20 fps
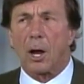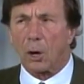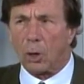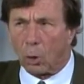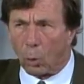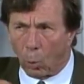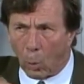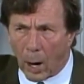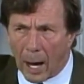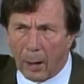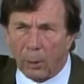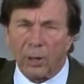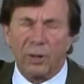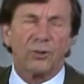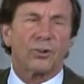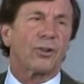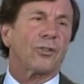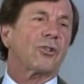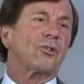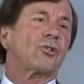Go out
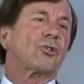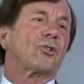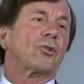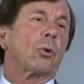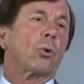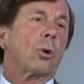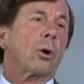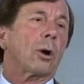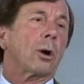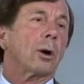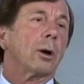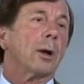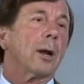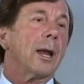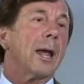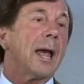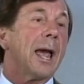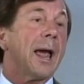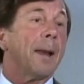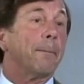into the store
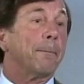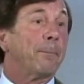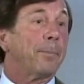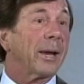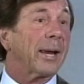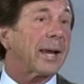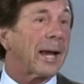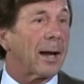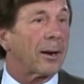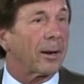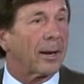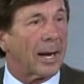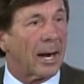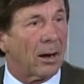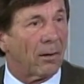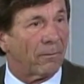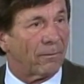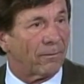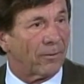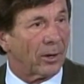and pick out an
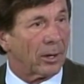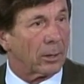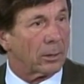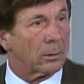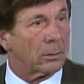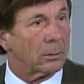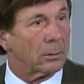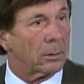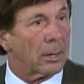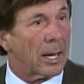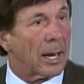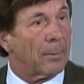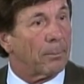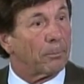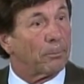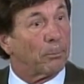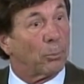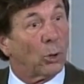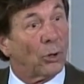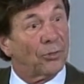outfit and
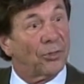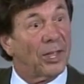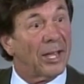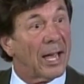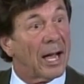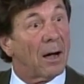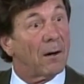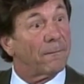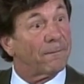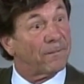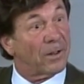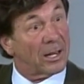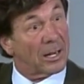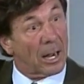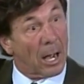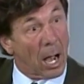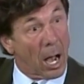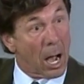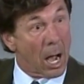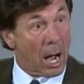put the outfit
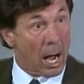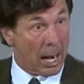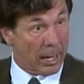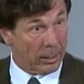on.